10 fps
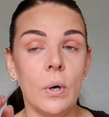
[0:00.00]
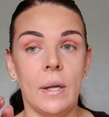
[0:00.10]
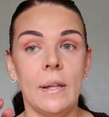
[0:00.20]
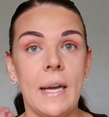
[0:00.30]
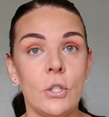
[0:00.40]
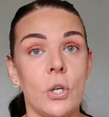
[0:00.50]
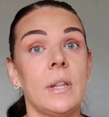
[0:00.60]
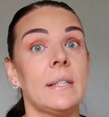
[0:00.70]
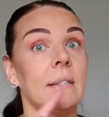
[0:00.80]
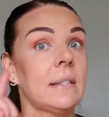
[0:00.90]

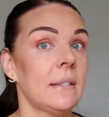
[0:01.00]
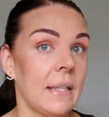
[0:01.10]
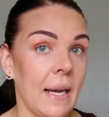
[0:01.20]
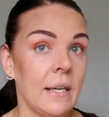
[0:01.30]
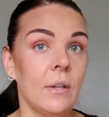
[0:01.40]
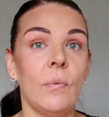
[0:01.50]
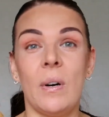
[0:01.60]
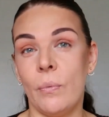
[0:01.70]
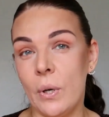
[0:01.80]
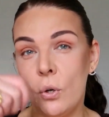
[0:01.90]
collection, and second
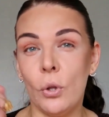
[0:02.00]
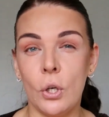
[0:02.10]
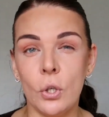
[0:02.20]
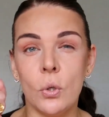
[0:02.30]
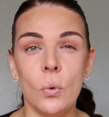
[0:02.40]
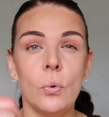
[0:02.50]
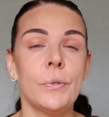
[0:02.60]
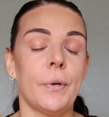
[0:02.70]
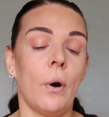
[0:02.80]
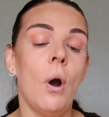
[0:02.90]
where we're gonna
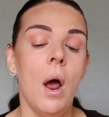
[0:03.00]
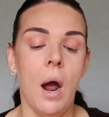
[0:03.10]
use her